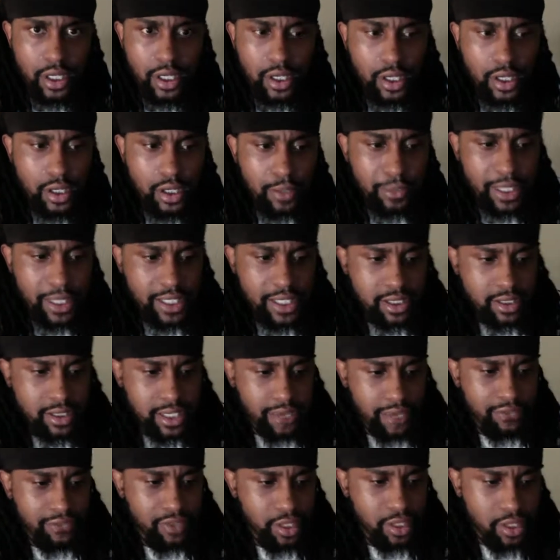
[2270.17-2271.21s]
But that's
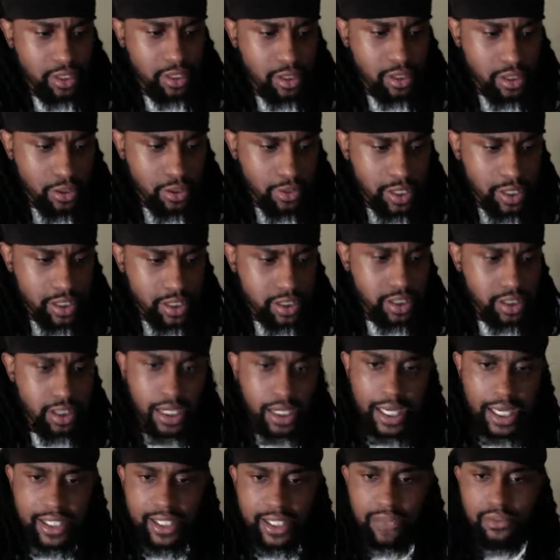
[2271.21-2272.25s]
definitely a good question.
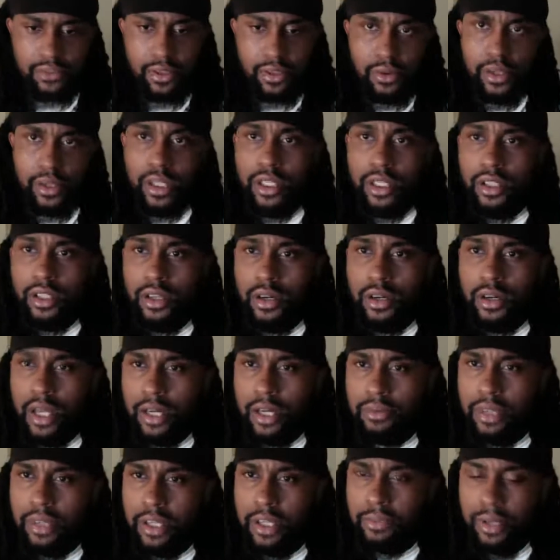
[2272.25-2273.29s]
I definitely want to,
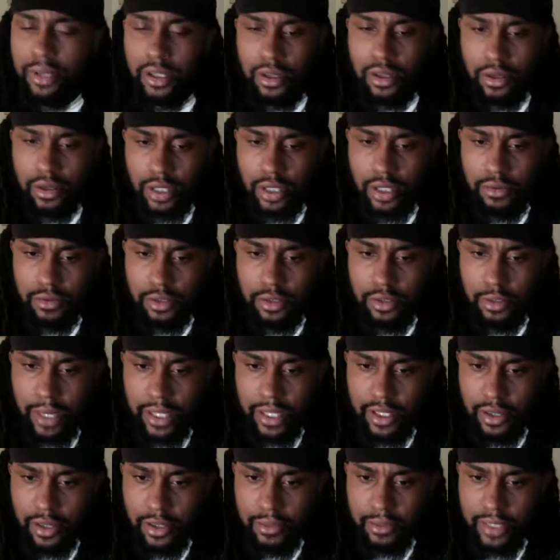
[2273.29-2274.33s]
keep it going, about
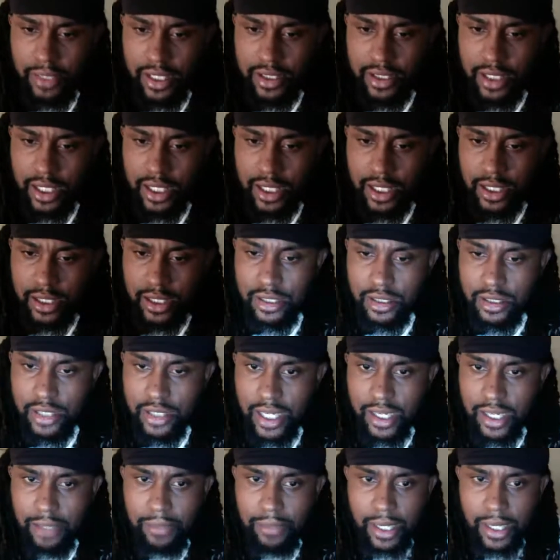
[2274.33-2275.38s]
30 minutes in. That
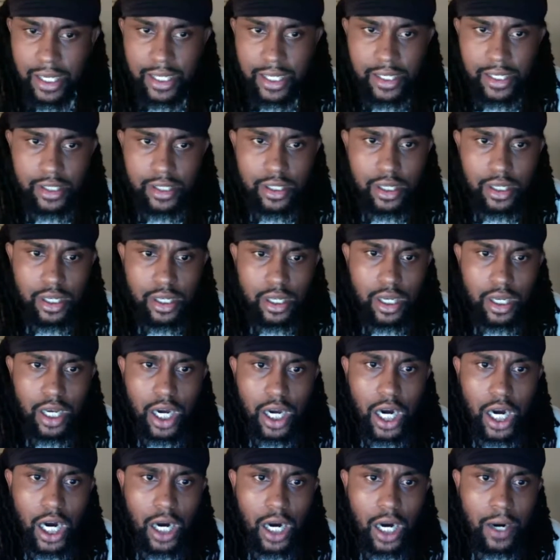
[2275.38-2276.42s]
ain't bad.
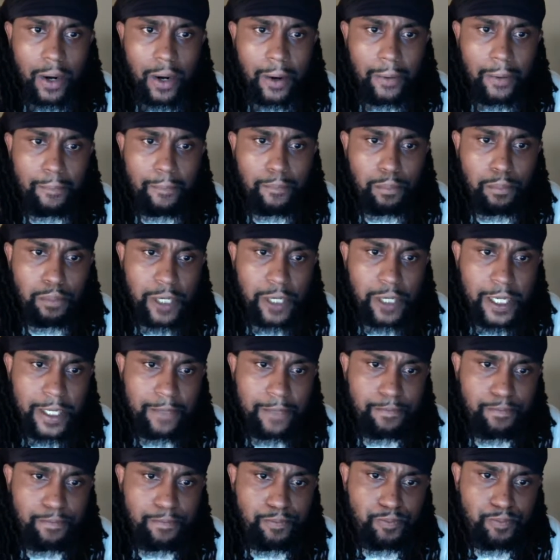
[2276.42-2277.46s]

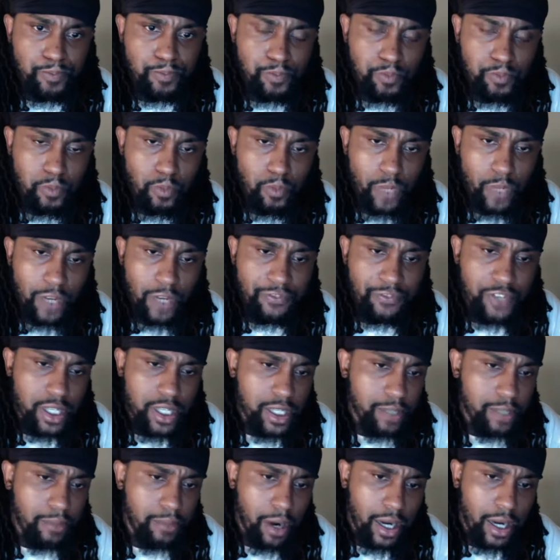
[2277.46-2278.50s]
But
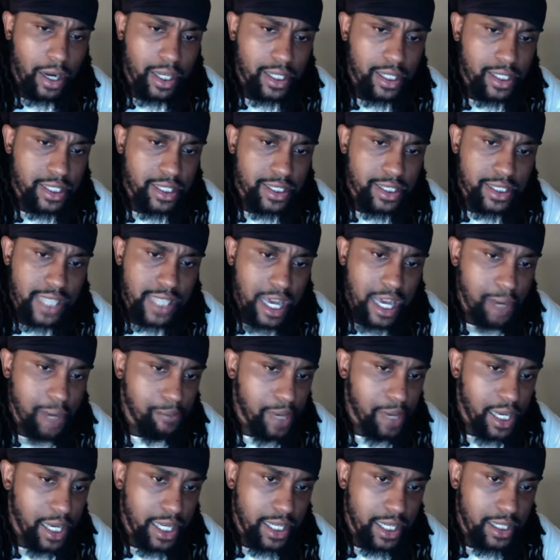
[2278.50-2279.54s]
affiliate marketing is not
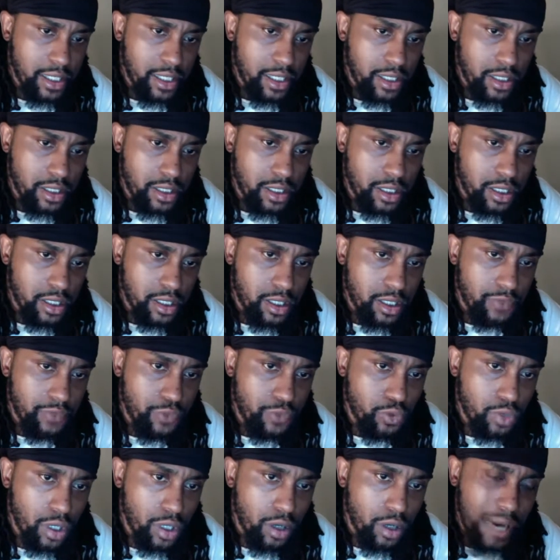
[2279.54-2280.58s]
bad if you
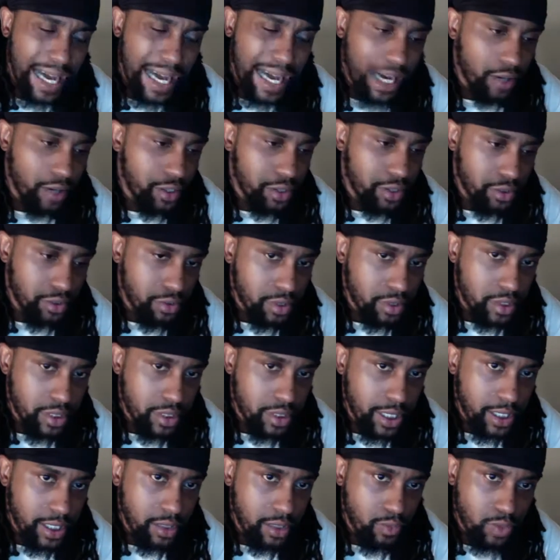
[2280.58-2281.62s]
know how to do it
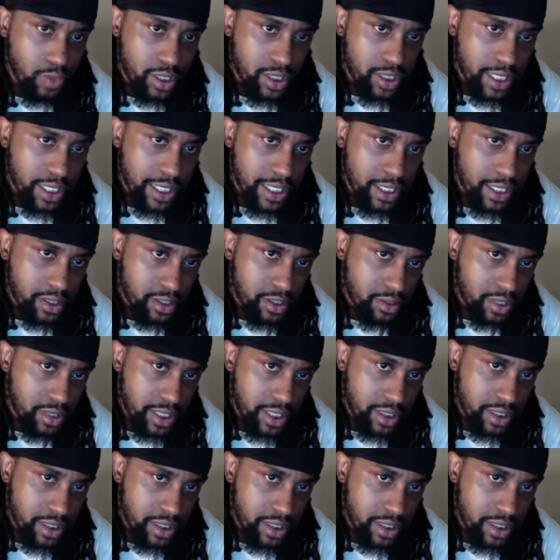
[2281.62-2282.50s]
and which industry that you're